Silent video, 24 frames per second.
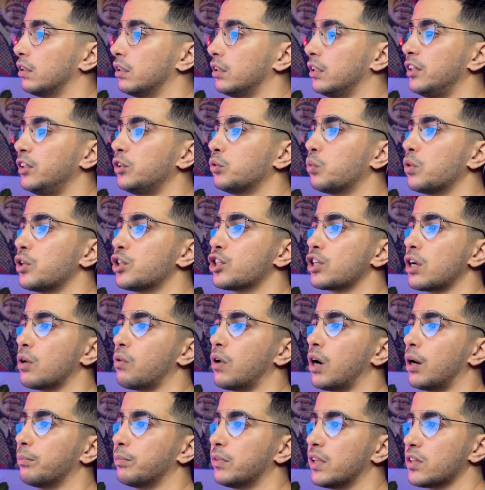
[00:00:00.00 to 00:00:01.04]
and it will show
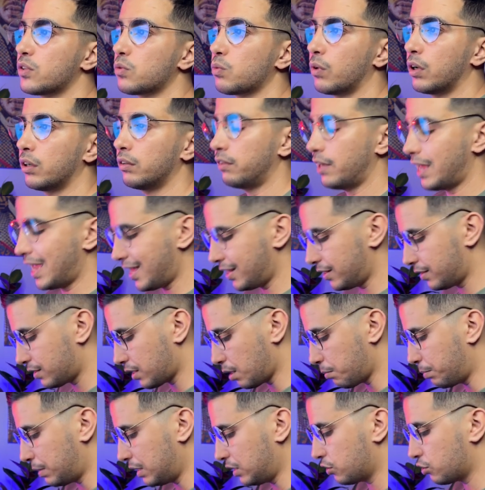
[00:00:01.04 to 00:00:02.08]
up this one and
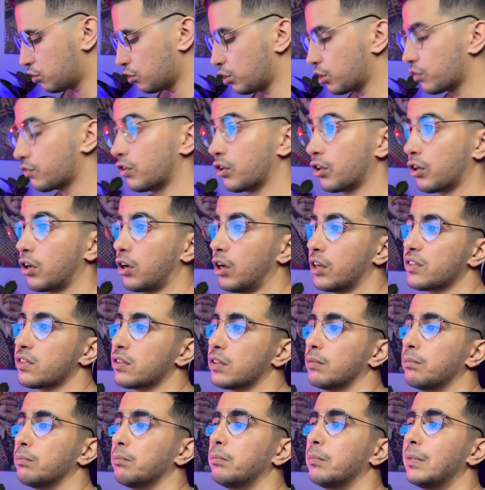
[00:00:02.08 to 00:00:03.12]
simply search for
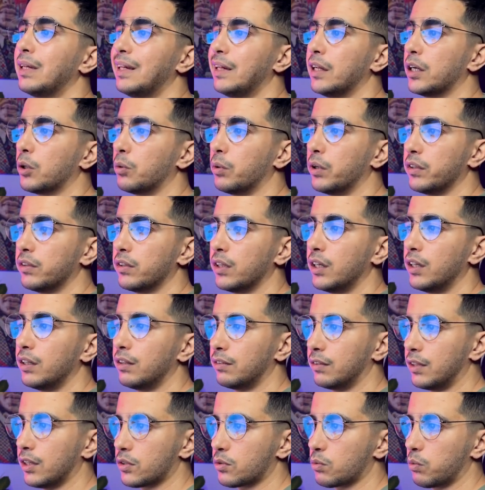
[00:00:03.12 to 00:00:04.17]
custom liquid
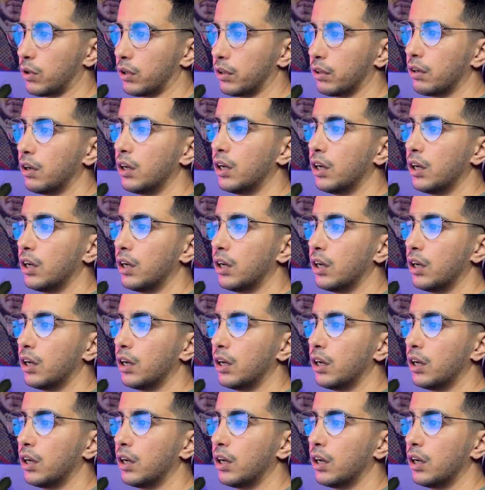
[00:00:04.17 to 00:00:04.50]
this one